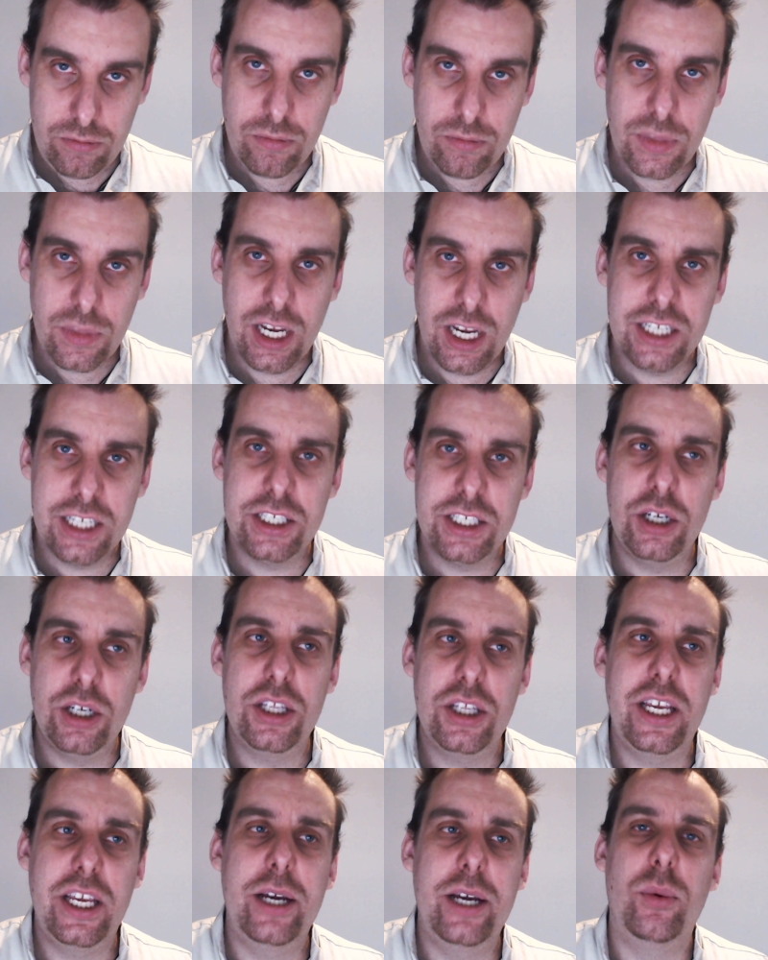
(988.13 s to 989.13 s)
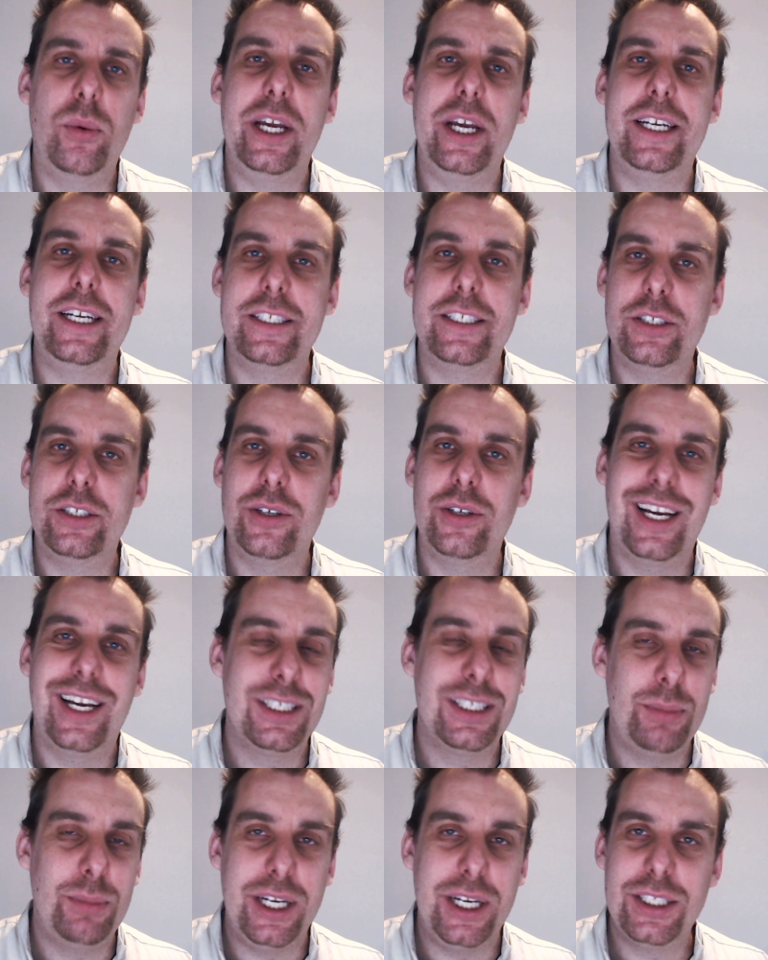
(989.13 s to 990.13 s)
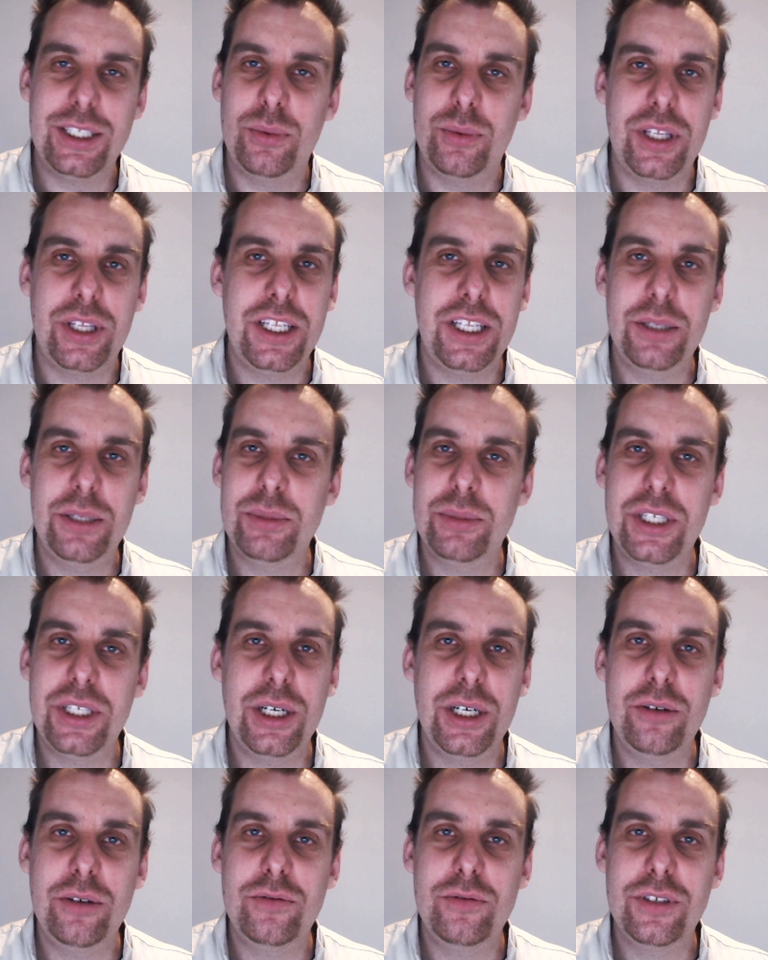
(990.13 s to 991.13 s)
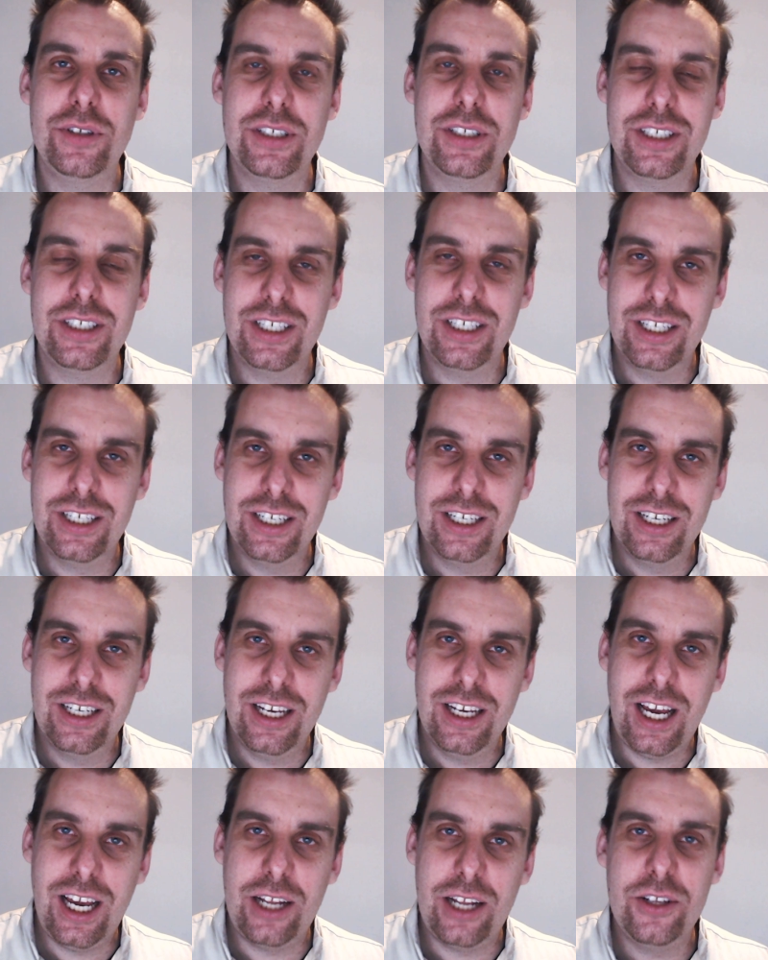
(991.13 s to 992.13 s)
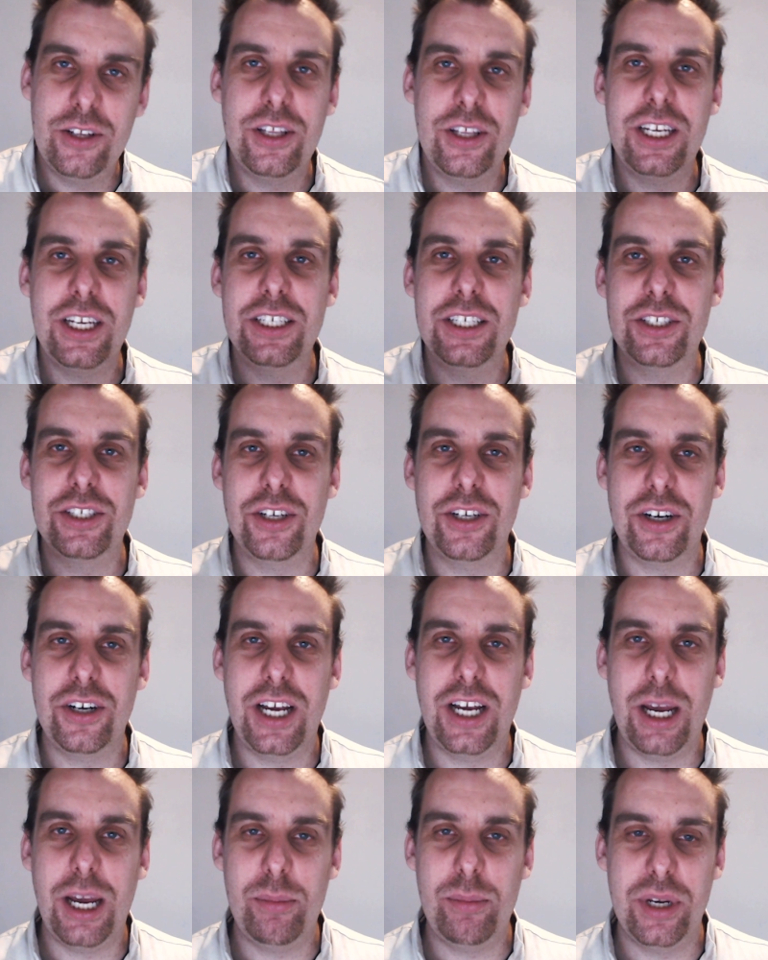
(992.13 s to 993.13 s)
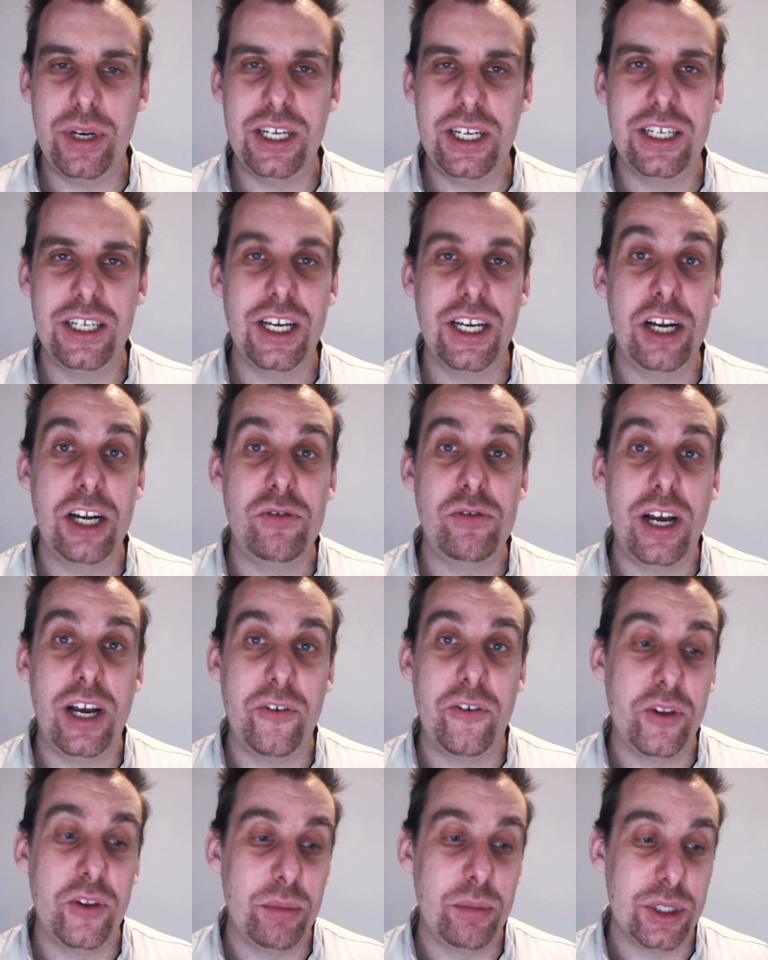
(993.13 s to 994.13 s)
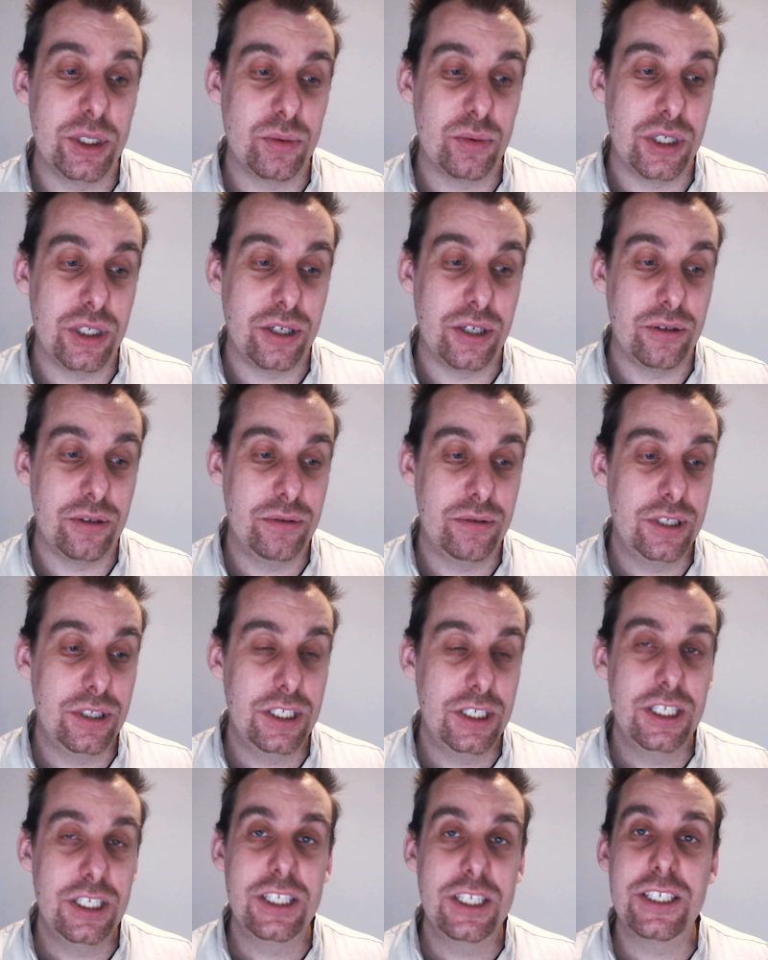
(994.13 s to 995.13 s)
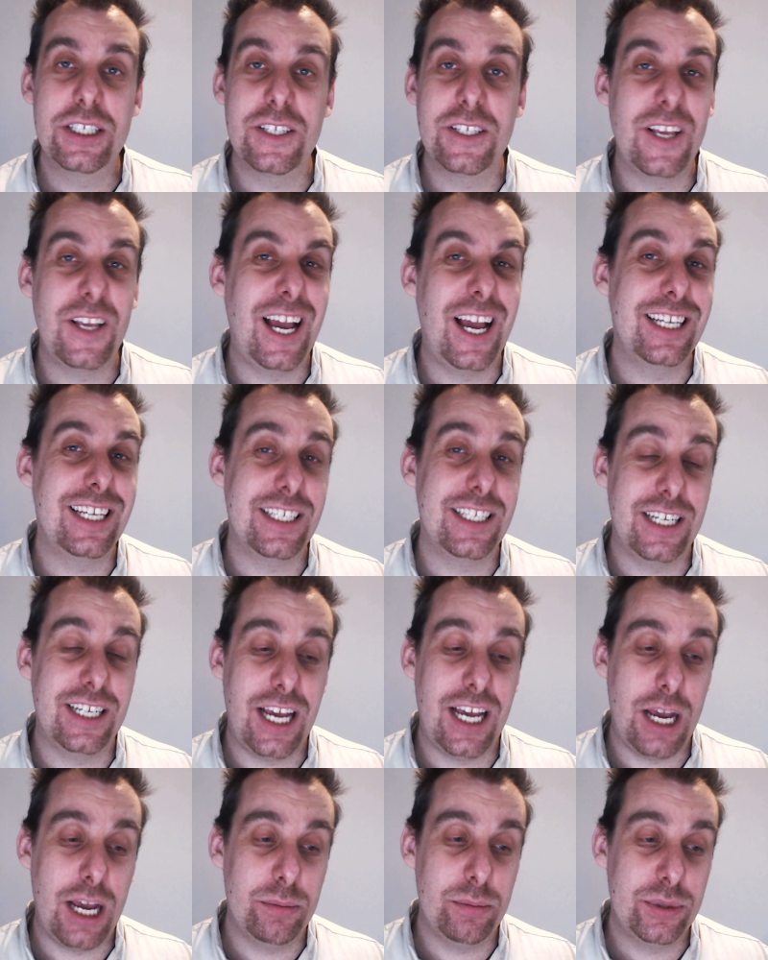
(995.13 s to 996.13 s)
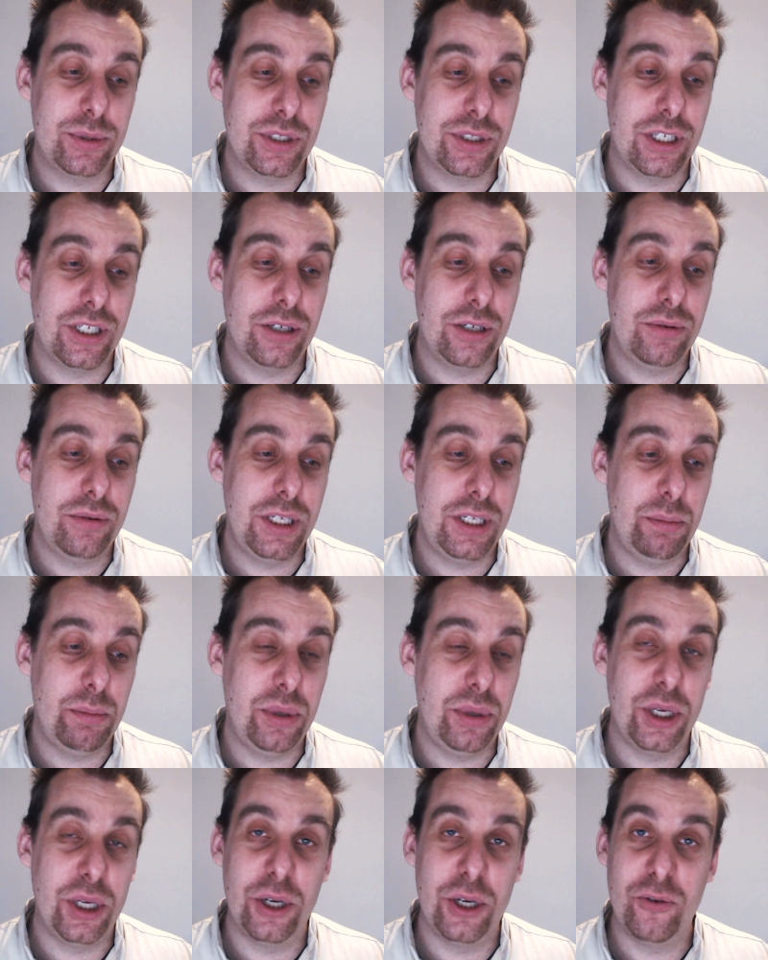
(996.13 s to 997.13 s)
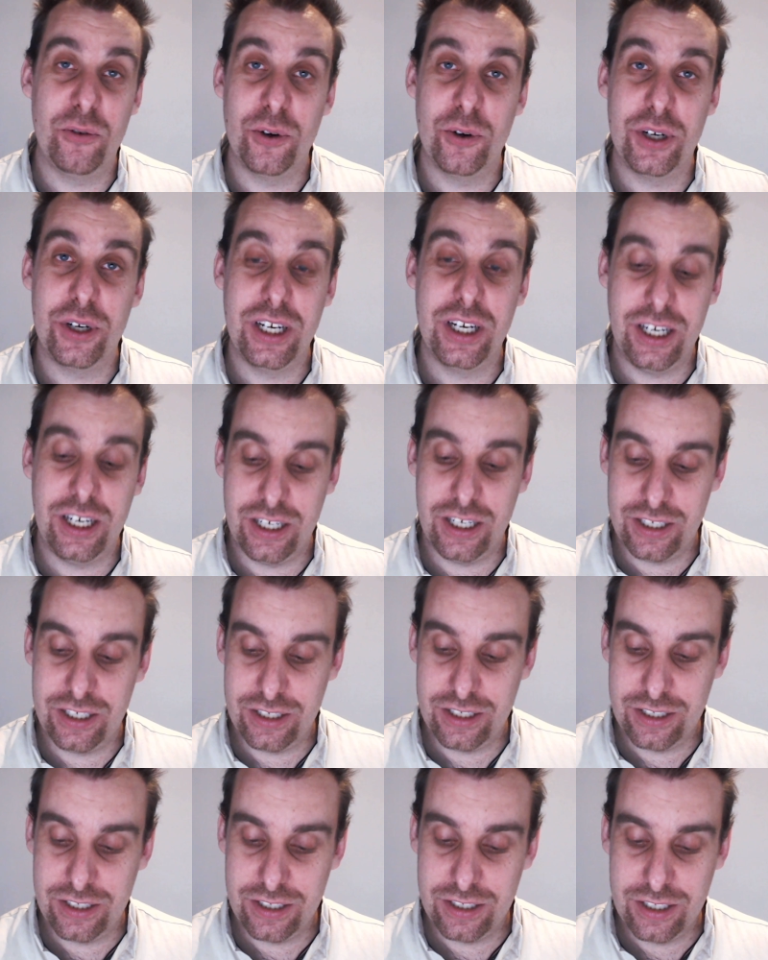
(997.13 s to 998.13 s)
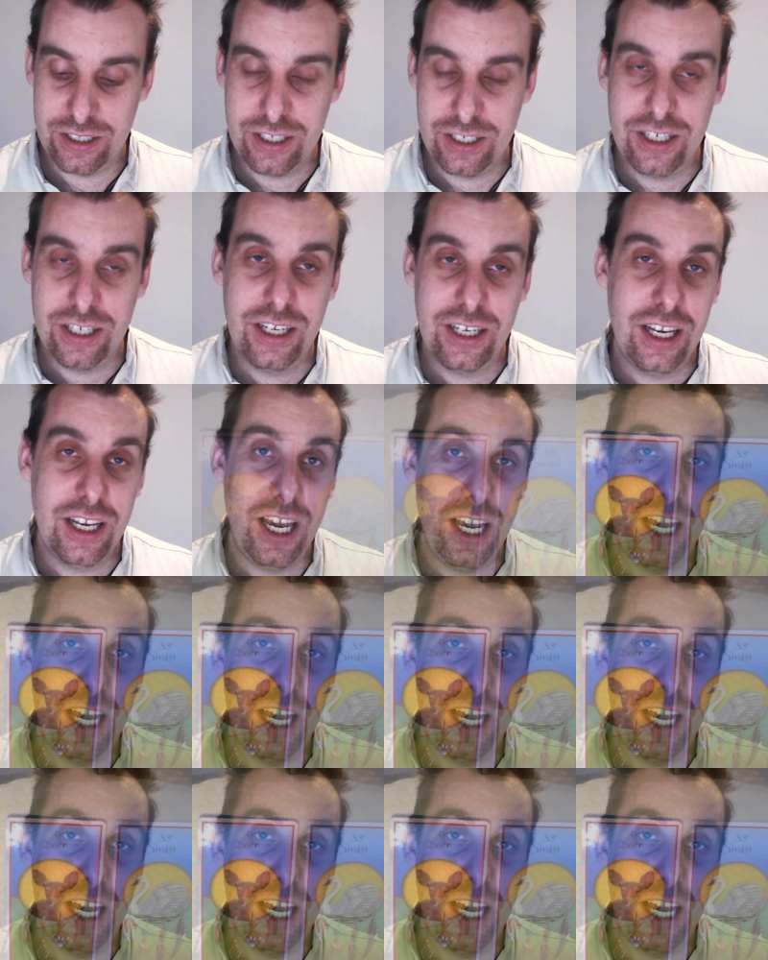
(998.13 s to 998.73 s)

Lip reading: as they awaken to aspects within themselves and things that are happening around them as well. So that is an absolutely beautiful card. And